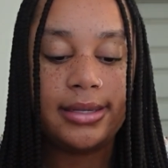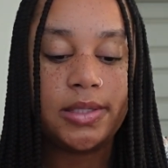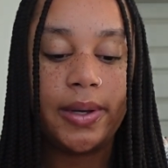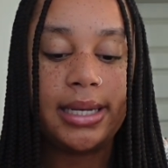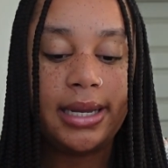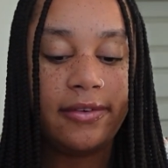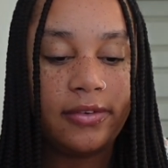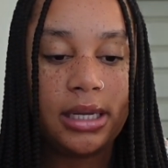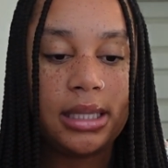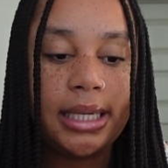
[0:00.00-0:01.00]
So I
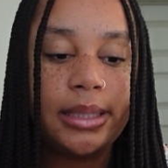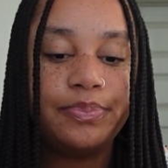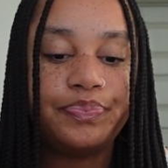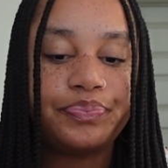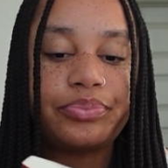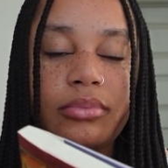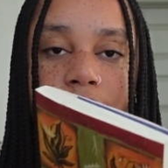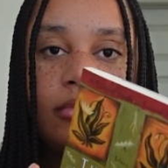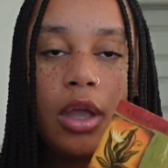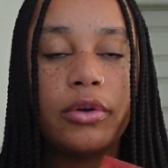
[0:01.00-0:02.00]
definitely
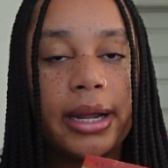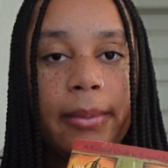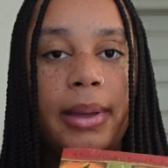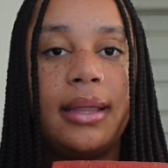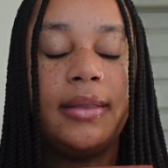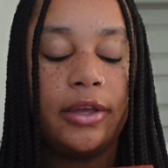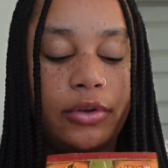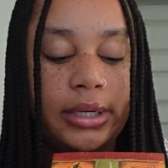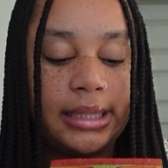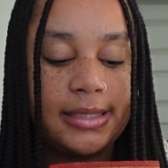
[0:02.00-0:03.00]
recommend that you
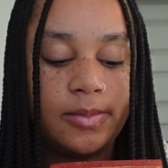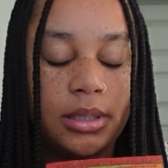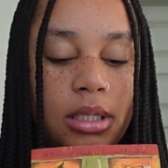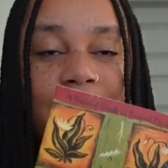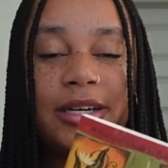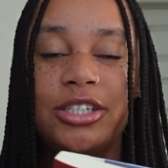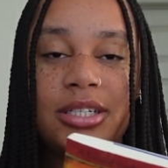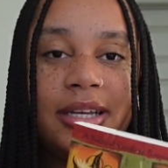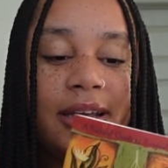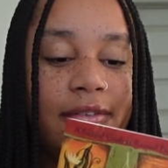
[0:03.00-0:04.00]
read this book,
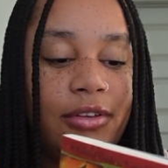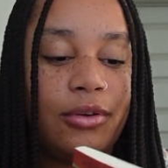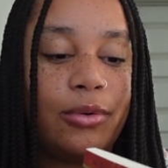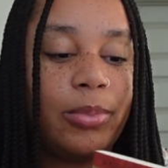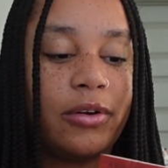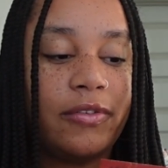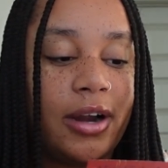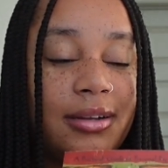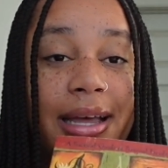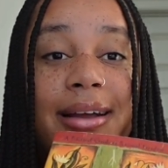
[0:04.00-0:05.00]
especially if you
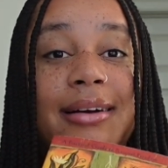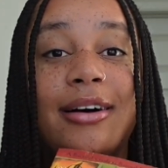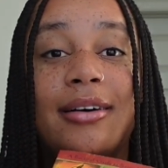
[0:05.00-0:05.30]
prefer like